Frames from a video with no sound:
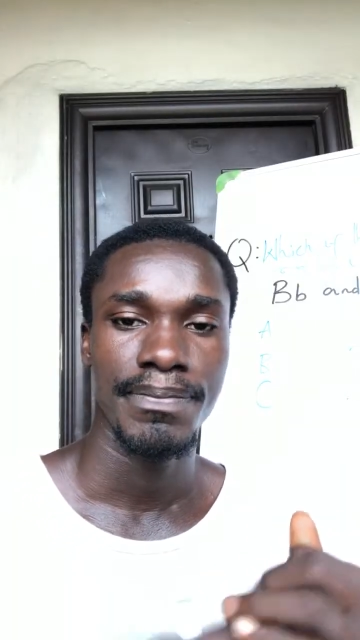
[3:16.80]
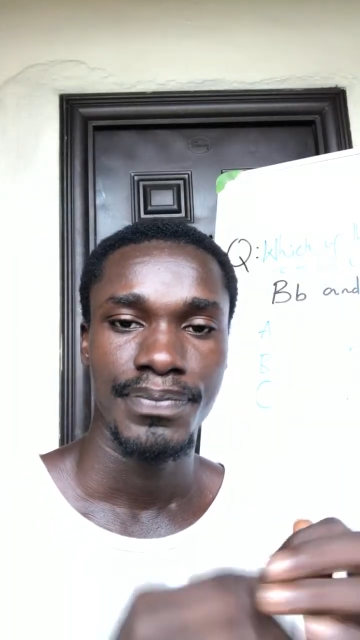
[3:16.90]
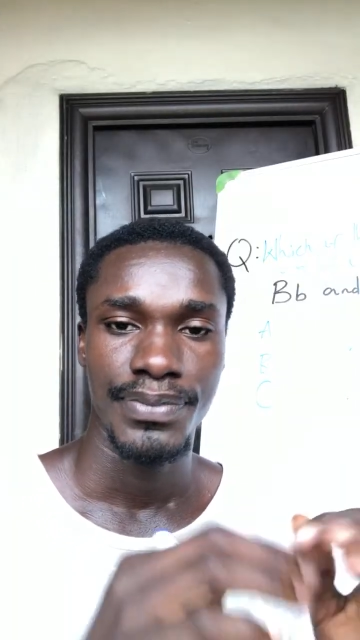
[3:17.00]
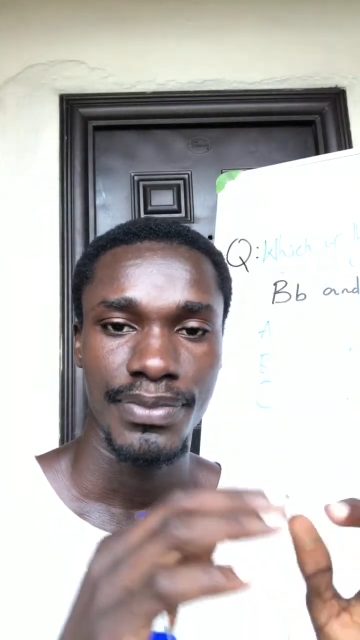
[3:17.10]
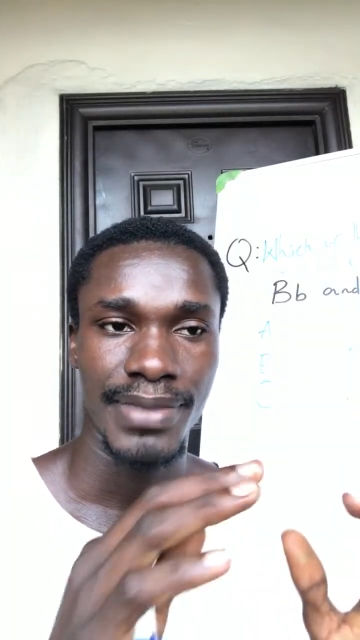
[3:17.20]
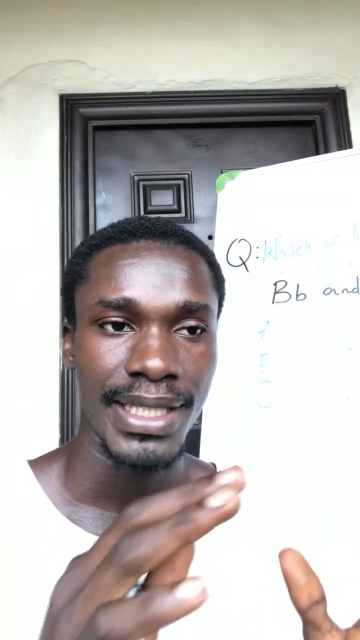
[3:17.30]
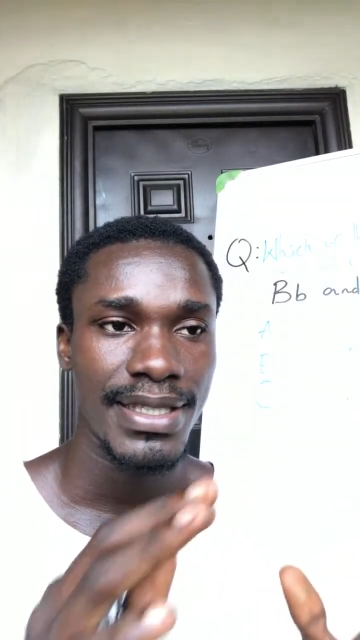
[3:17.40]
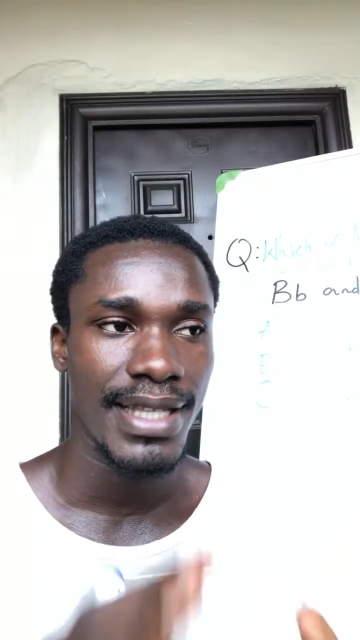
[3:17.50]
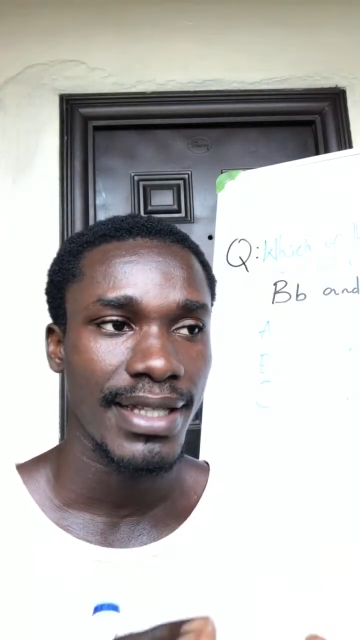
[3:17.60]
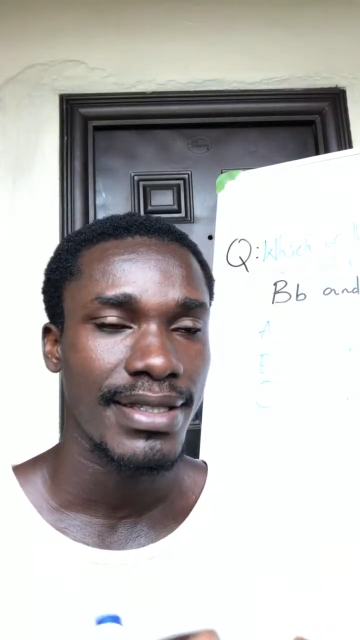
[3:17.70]
means
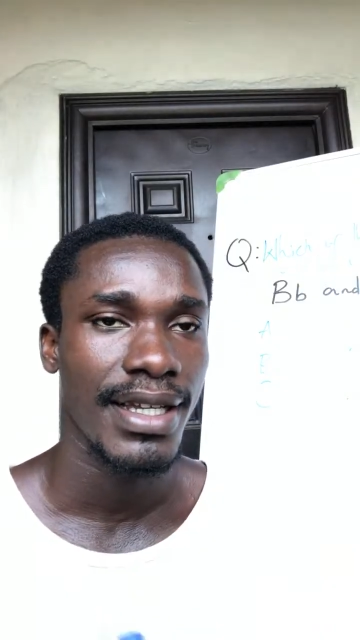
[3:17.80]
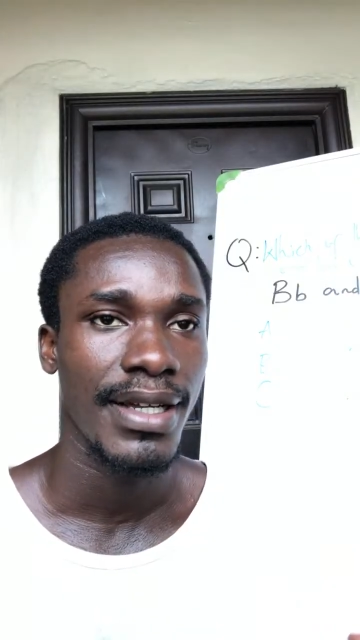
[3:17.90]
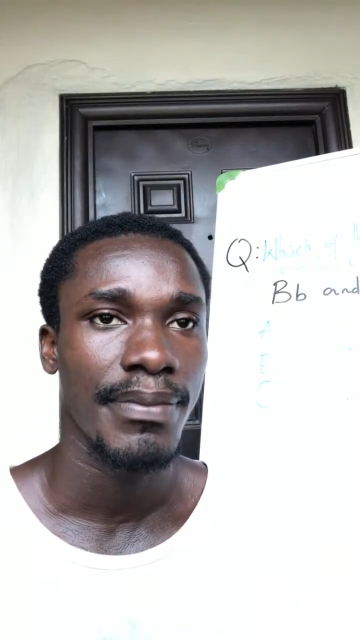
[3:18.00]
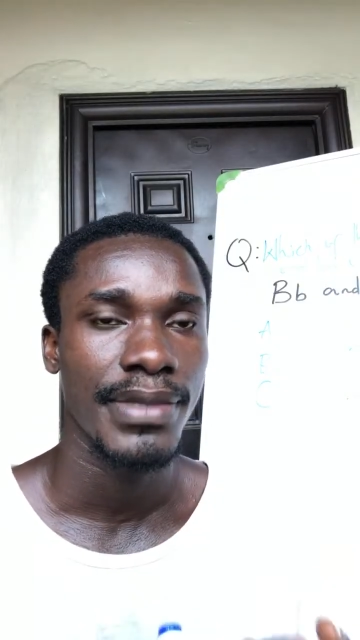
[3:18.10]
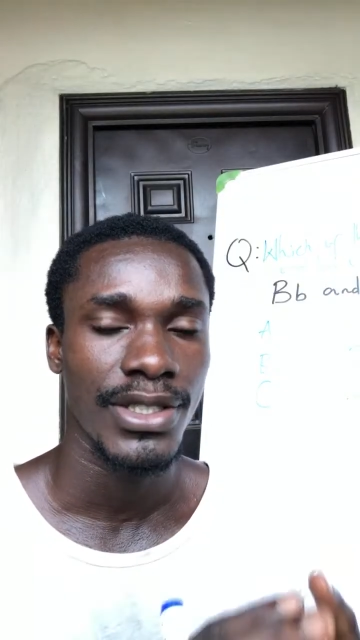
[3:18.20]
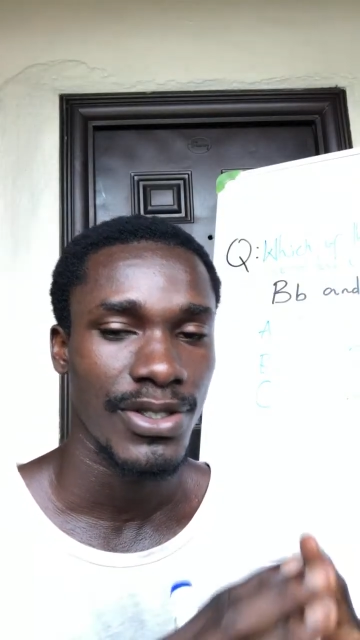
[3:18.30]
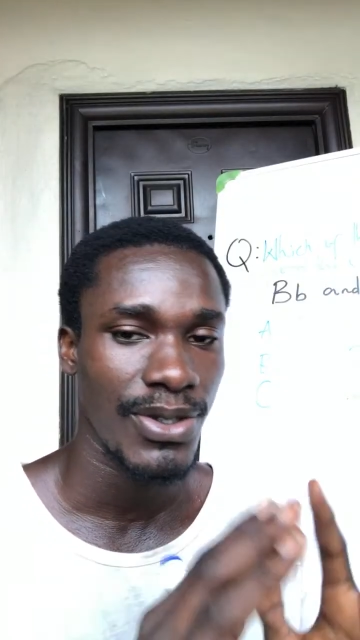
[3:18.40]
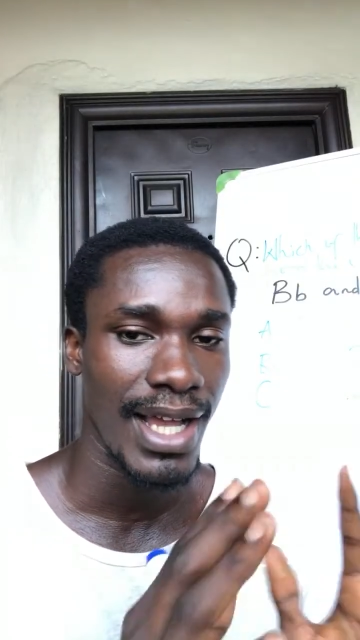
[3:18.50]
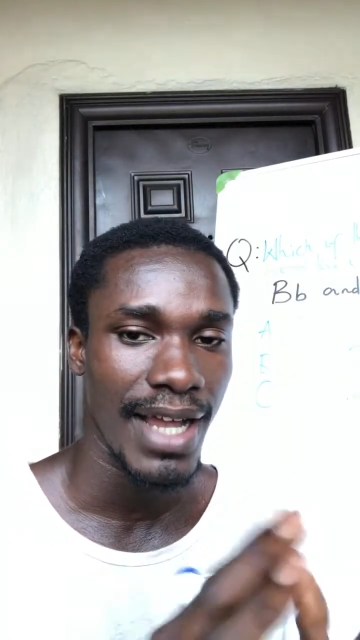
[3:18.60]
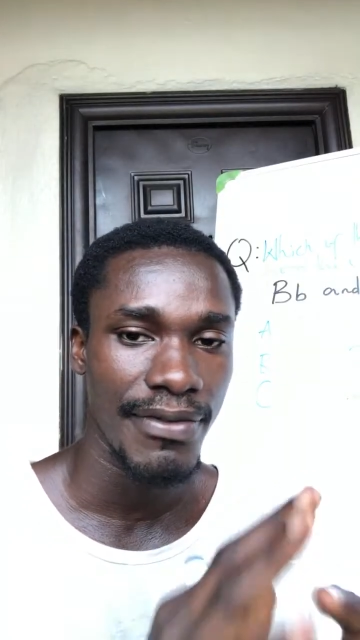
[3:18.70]
that it does not
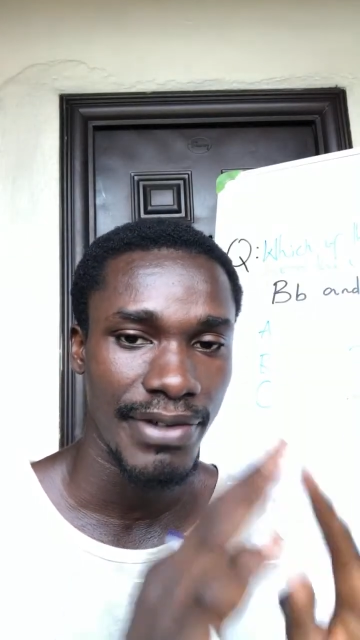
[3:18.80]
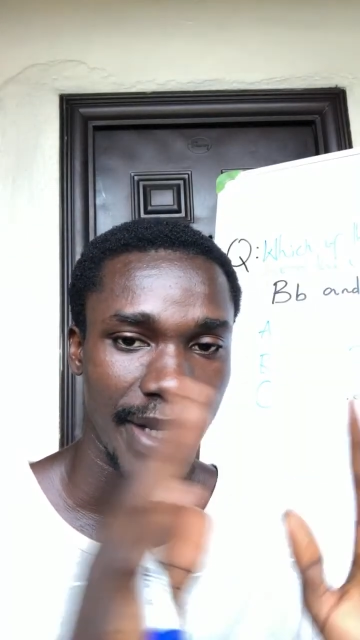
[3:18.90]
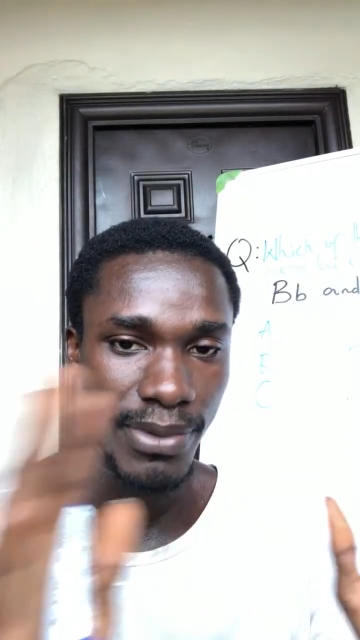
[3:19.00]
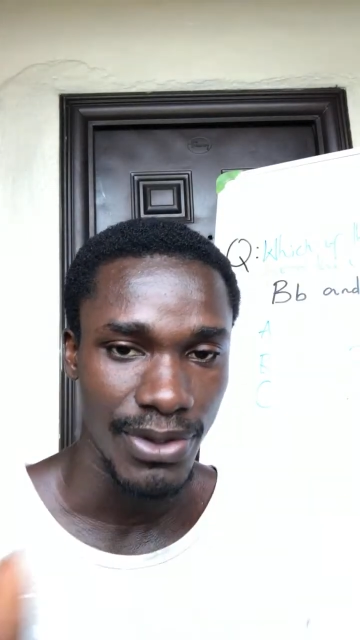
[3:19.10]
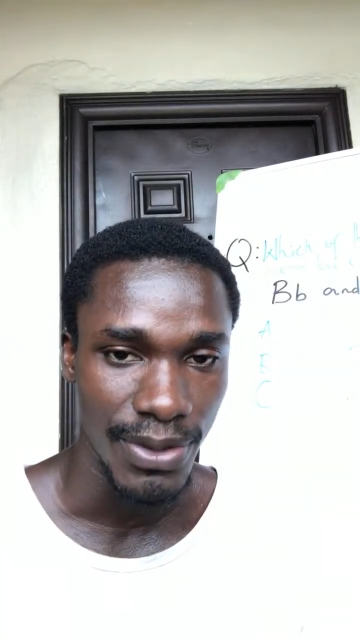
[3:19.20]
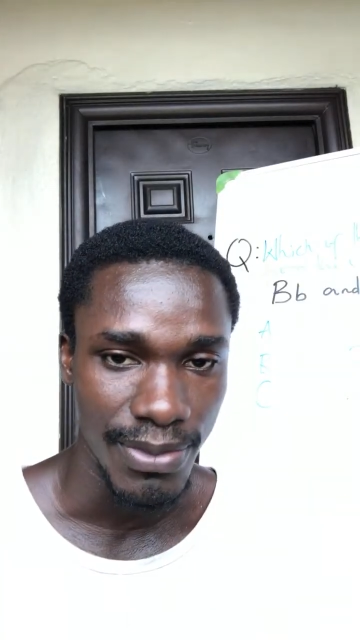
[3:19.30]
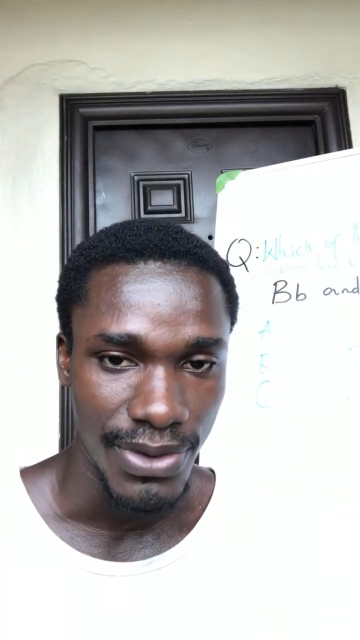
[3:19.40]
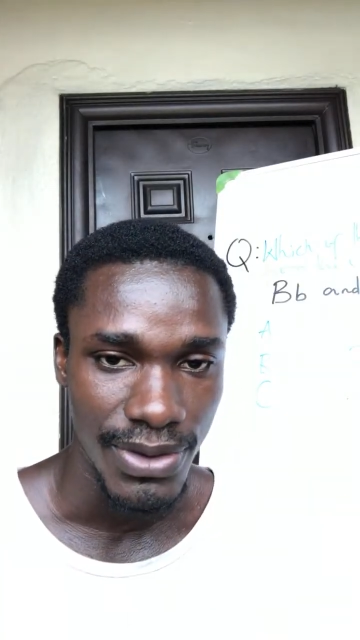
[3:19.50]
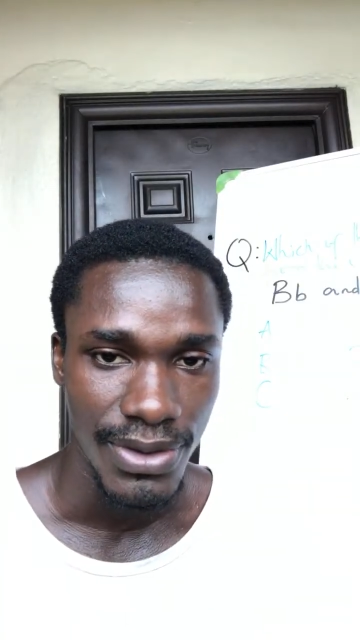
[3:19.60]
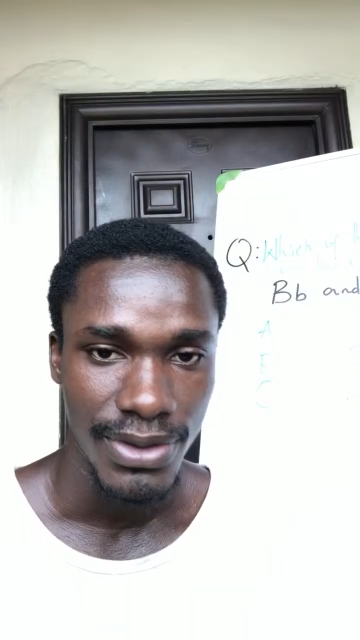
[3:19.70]
have
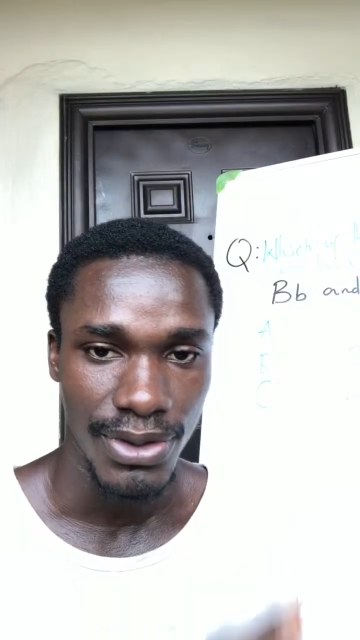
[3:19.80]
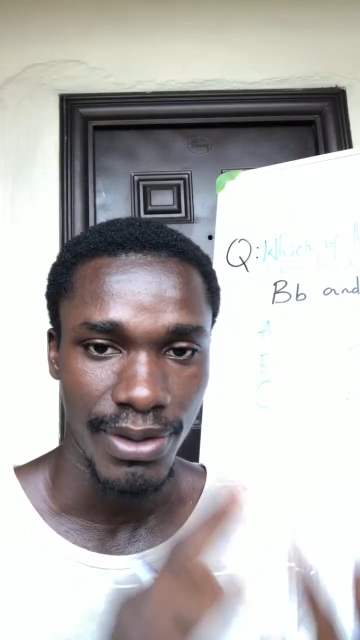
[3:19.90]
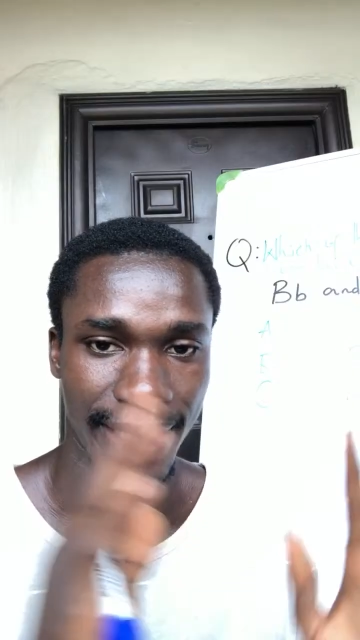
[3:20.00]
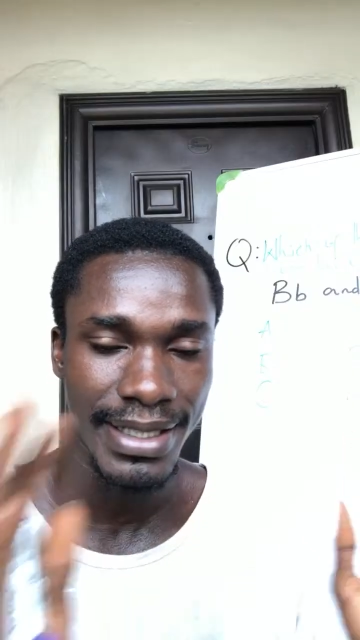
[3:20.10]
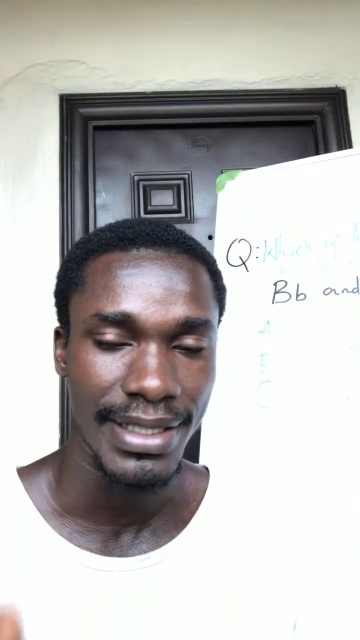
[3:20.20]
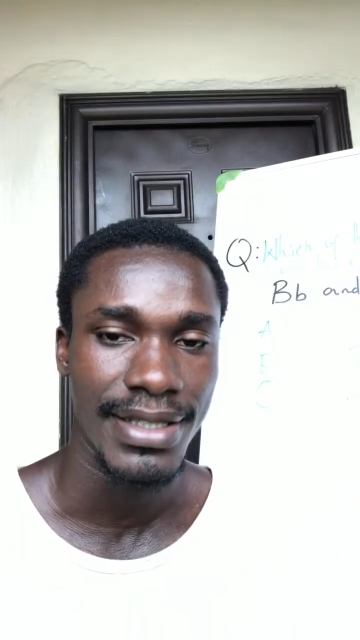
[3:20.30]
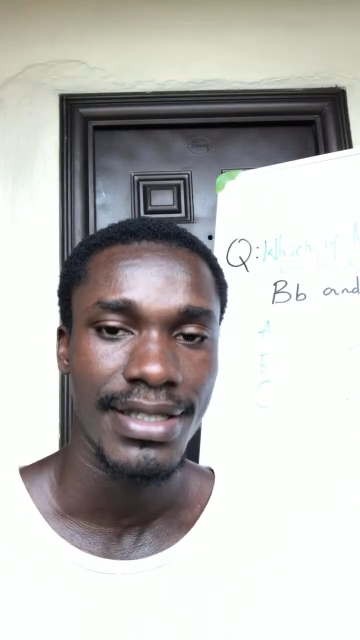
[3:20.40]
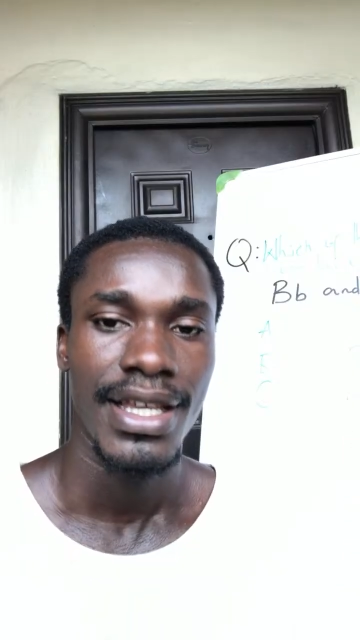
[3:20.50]
ribosomes surrounding it.